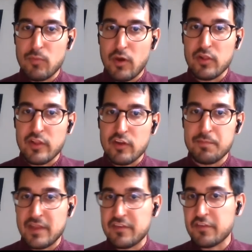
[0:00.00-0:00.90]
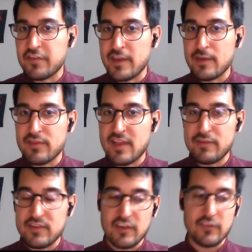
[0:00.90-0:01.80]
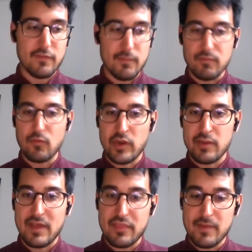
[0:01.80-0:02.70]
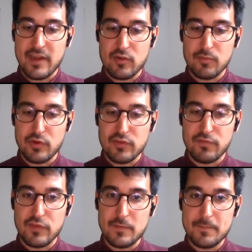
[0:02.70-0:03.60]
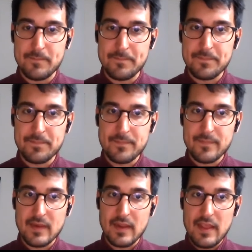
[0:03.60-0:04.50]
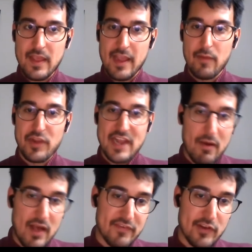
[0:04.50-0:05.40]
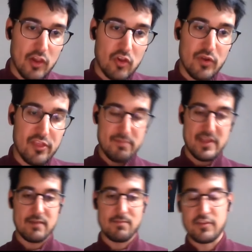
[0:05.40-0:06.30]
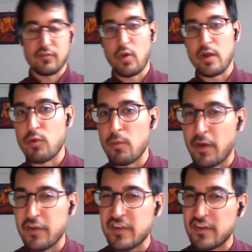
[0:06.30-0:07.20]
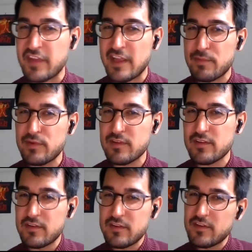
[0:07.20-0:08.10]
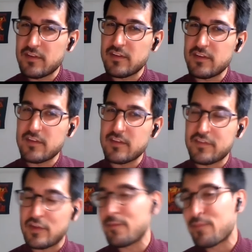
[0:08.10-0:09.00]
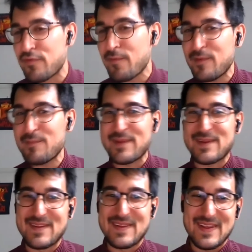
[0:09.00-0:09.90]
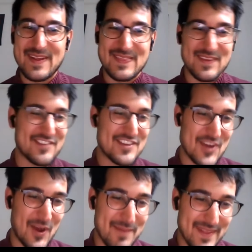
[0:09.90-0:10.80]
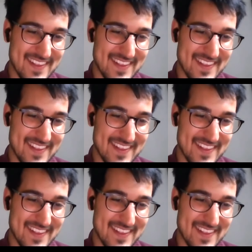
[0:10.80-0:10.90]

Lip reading: modeling of basal sliding with cavitation from quite a mathematical point of view. And we now have an algorithm that is quite robust and stable. Still improvable, but it does the job.